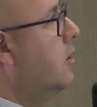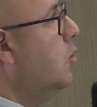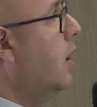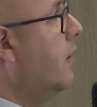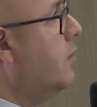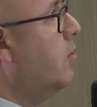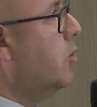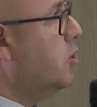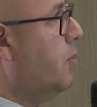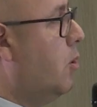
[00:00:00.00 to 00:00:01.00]
You have the
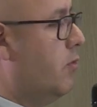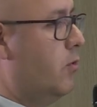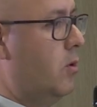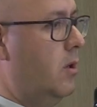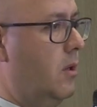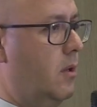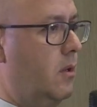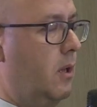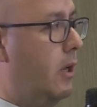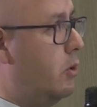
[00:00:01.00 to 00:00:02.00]
most powerful
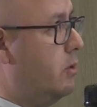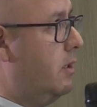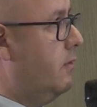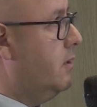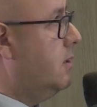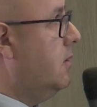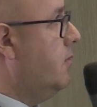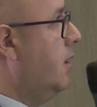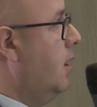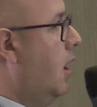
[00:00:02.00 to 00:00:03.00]

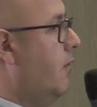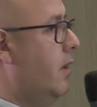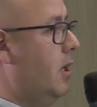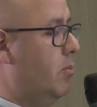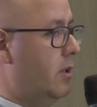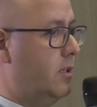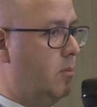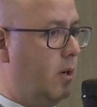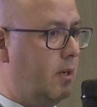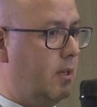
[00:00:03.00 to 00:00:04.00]
aeroderivative available in
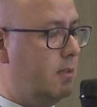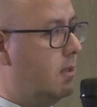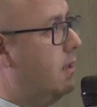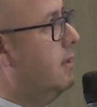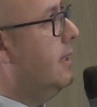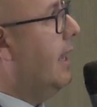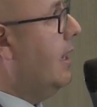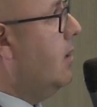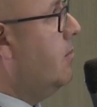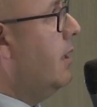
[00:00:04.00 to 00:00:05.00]
the market, the
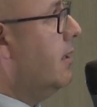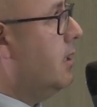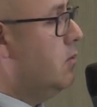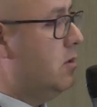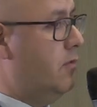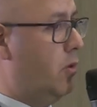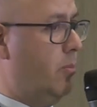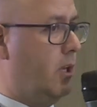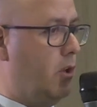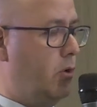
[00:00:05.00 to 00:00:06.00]
LM9000
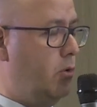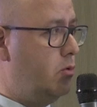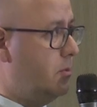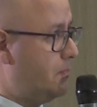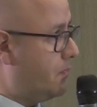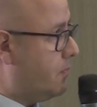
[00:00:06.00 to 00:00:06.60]
from Baker Hughes.